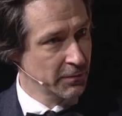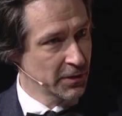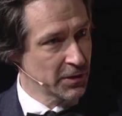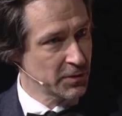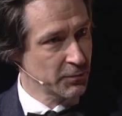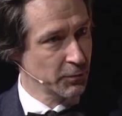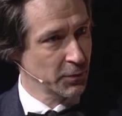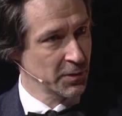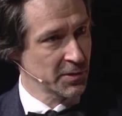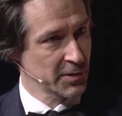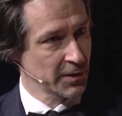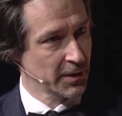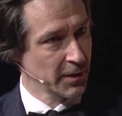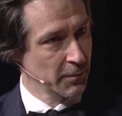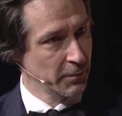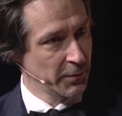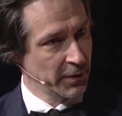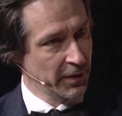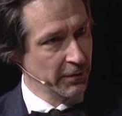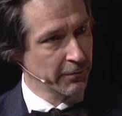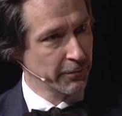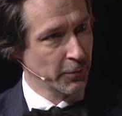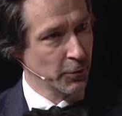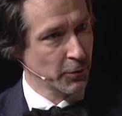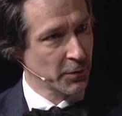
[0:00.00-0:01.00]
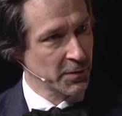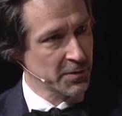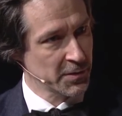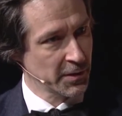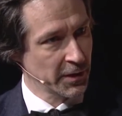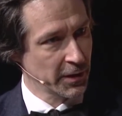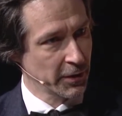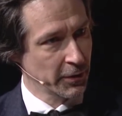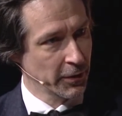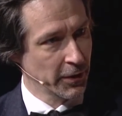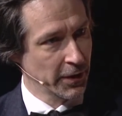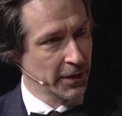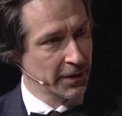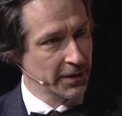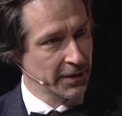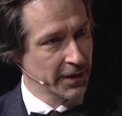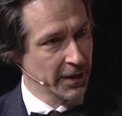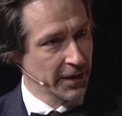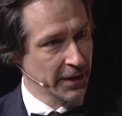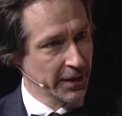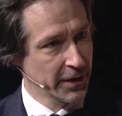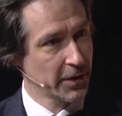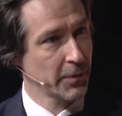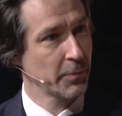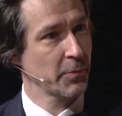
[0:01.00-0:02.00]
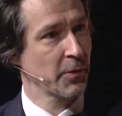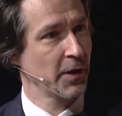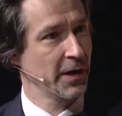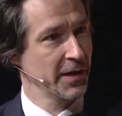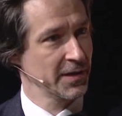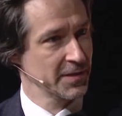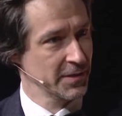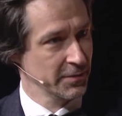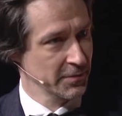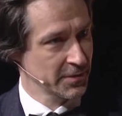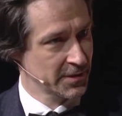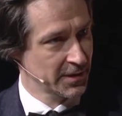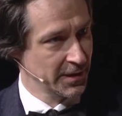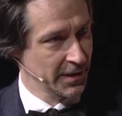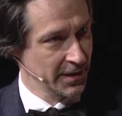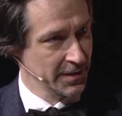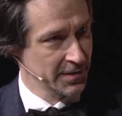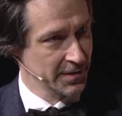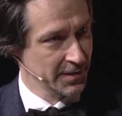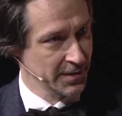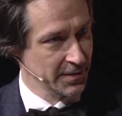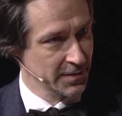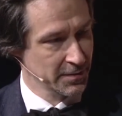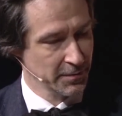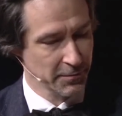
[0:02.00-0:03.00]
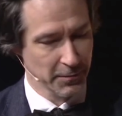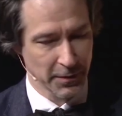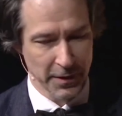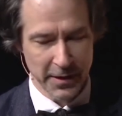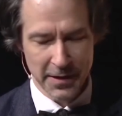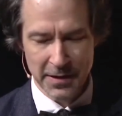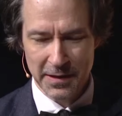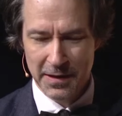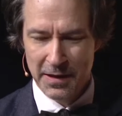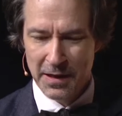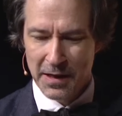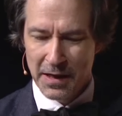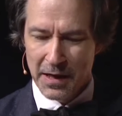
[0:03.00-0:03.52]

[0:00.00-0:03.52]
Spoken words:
which was a company focusing on enterprise use cases. Right.